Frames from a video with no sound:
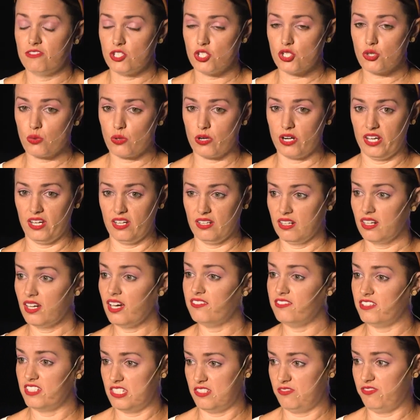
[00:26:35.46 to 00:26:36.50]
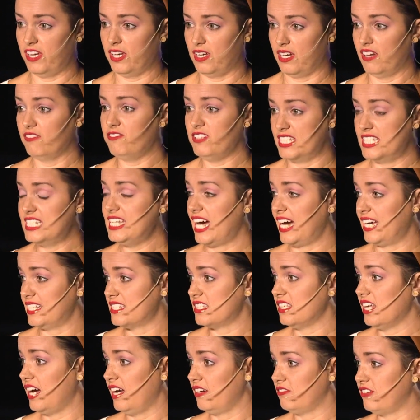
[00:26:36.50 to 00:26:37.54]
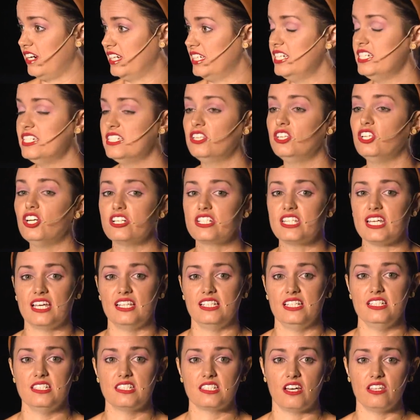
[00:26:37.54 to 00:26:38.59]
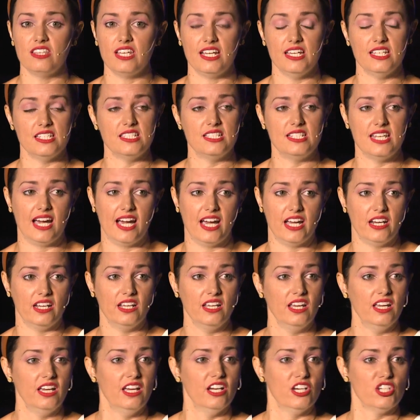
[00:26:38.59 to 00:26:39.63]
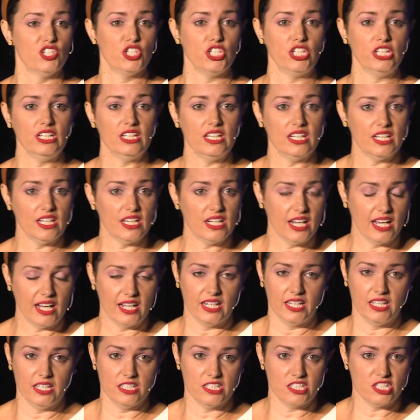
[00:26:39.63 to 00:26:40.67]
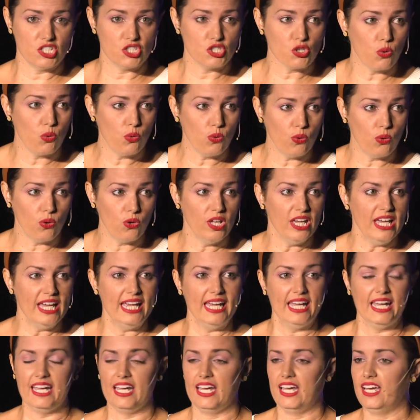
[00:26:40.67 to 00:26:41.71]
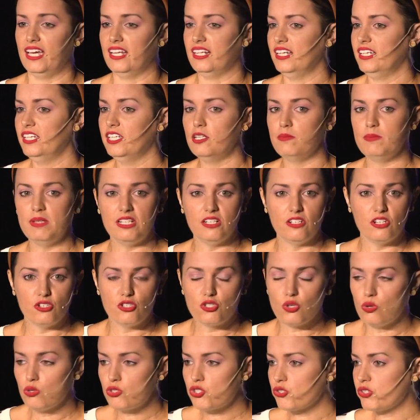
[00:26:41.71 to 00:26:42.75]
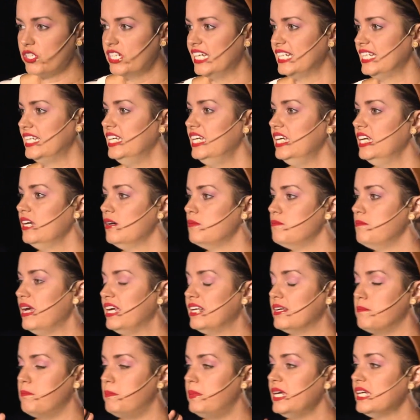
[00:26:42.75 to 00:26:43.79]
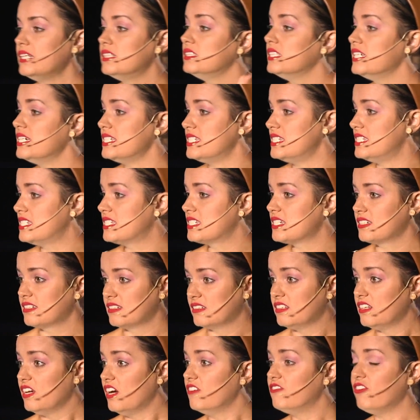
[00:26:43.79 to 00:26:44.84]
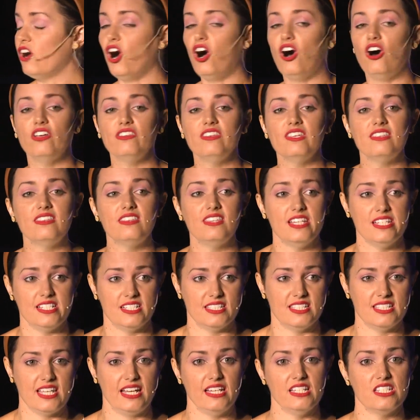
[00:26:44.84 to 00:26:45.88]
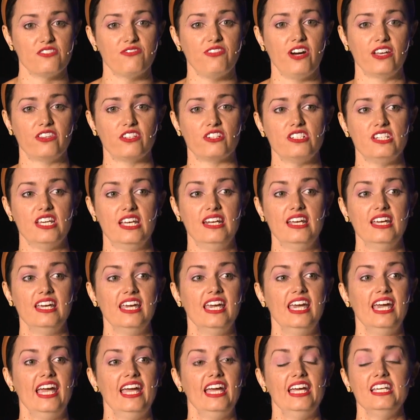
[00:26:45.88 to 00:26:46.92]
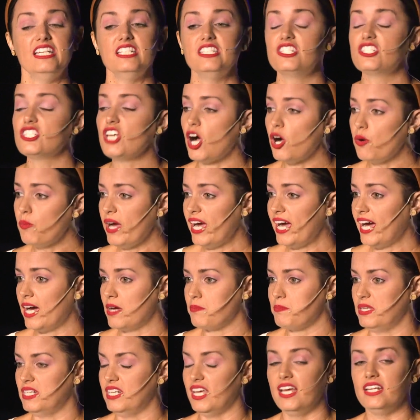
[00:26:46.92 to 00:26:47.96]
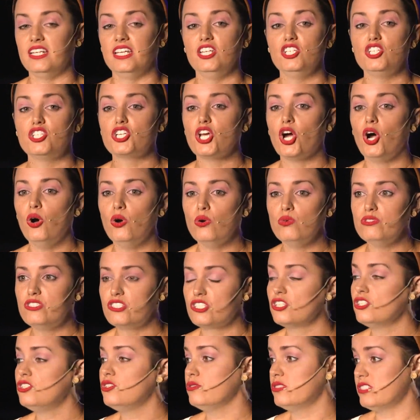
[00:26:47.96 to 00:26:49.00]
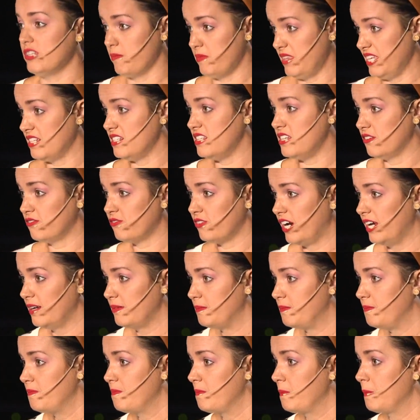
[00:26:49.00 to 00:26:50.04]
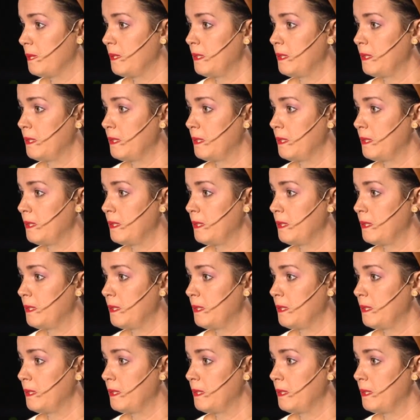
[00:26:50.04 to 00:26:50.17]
inventory of his, of his dad's life, right? He looked and he saw that his dad cheated and he stole and he committed adultery and he made a big list of all the things that his father did. He saw what happened and he chose to do something different.